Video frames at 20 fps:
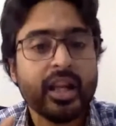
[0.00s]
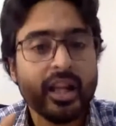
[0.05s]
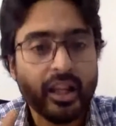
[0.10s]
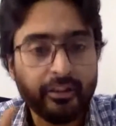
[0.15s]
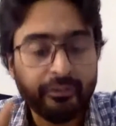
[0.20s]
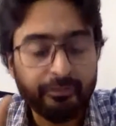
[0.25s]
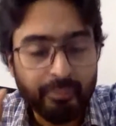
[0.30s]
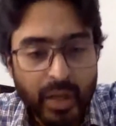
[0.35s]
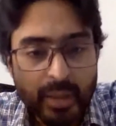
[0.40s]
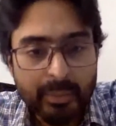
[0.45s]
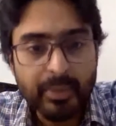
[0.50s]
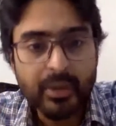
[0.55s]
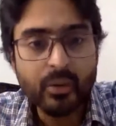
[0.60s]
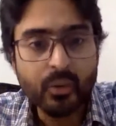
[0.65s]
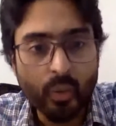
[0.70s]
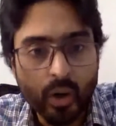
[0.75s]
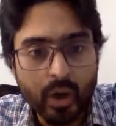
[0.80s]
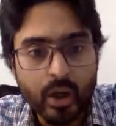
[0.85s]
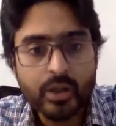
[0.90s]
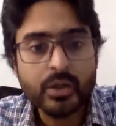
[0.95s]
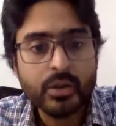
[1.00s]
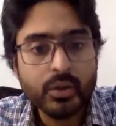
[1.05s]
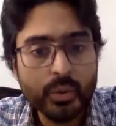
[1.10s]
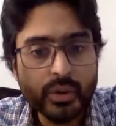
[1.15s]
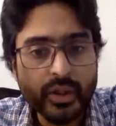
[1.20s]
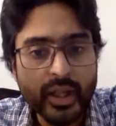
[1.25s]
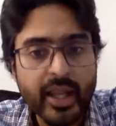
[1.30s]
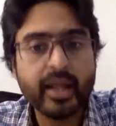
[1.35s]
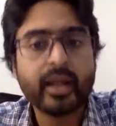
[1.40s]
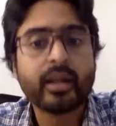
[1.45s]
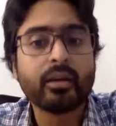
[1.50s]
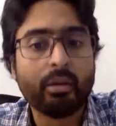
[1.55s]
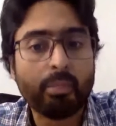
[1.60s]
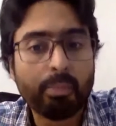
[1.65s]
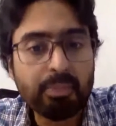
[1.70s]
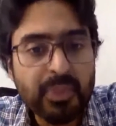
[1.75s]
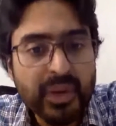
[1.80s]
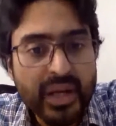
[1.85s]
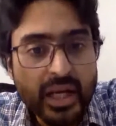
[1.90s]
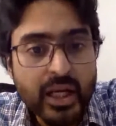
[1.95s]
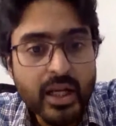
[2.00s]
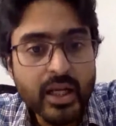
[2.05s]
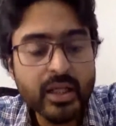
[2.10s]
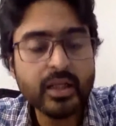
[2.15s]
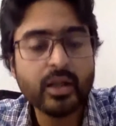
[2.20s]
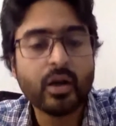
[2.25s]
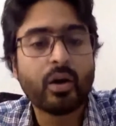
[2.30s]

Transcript: if people want to take an opinion